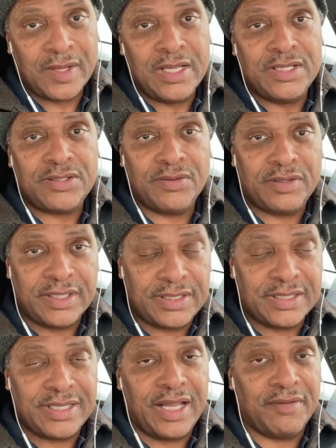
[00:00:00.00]
So this
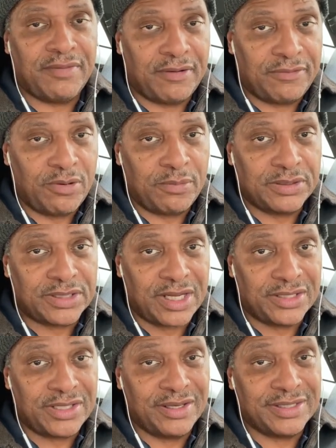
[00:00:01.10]
is the end of our formal
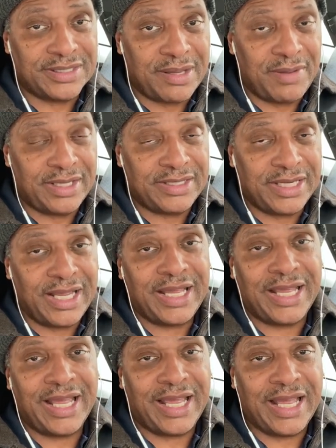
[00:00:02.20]
discussion of the Semi
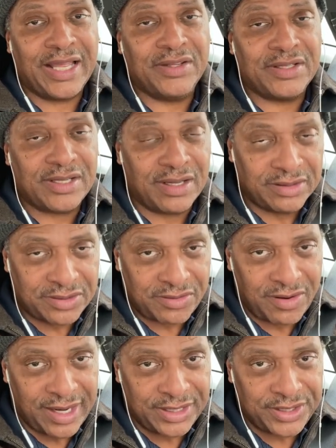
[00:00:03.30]
today and the tug
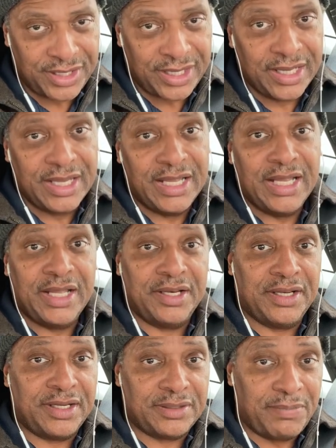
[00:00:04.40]
strategy.
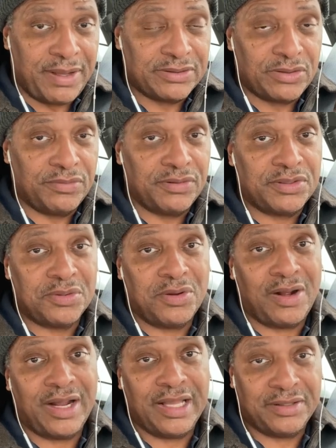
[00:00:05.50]
Let us bounce over to
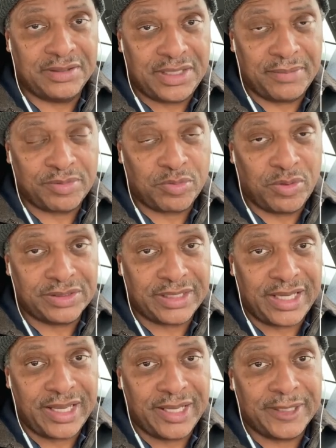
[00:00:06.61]
our health tips once
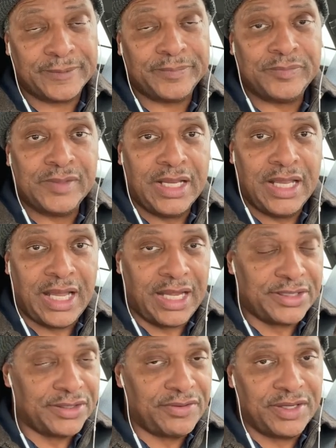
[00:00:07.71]
again. I
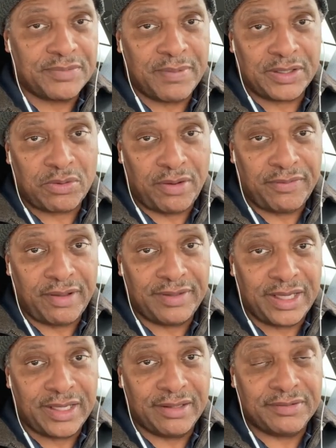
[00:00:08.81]
just finished my 25
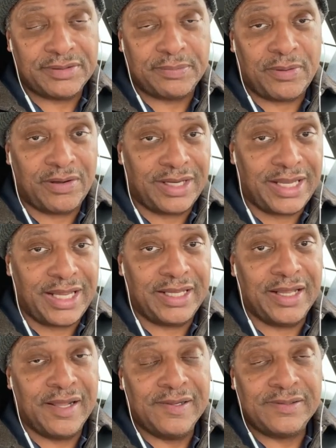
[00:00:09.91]
leg lifts per
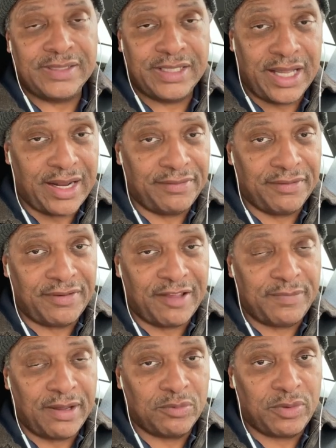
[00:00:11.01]
leg. Did not have the
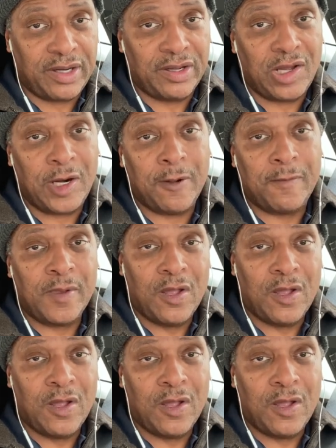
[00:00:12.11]
5-pound weight on.